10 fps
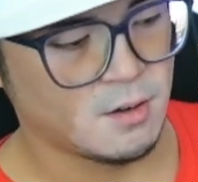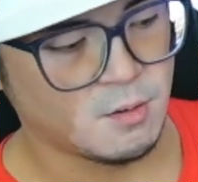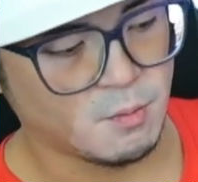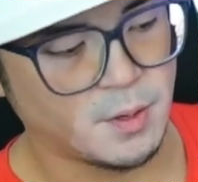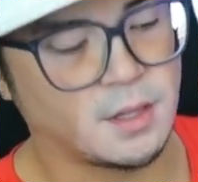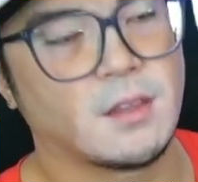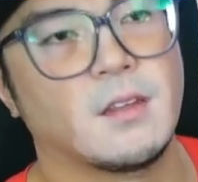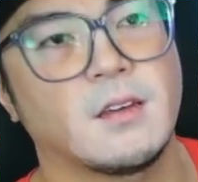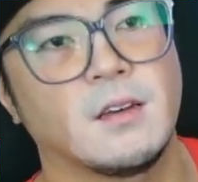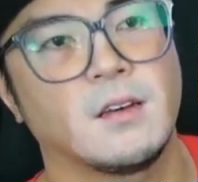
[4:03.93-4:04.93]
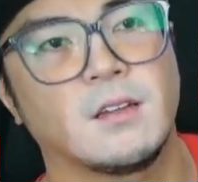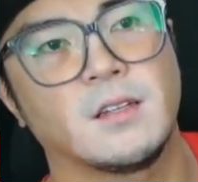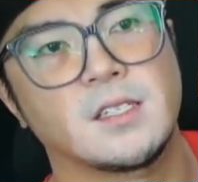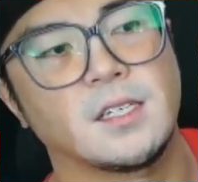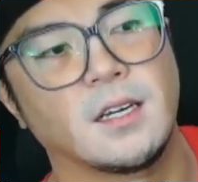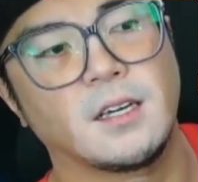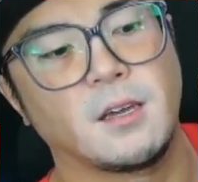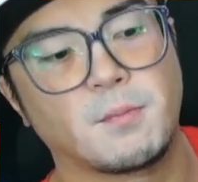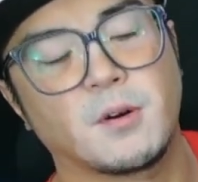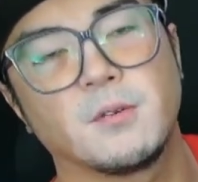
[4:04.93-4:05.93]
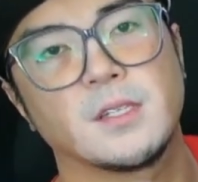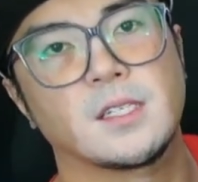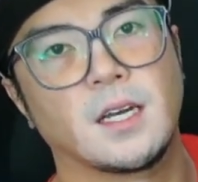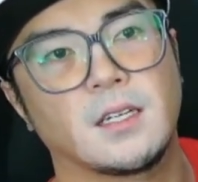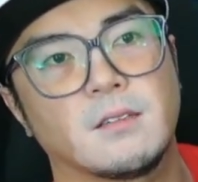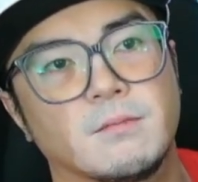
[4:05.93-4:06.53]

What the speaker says: with the CIA Pro inside it.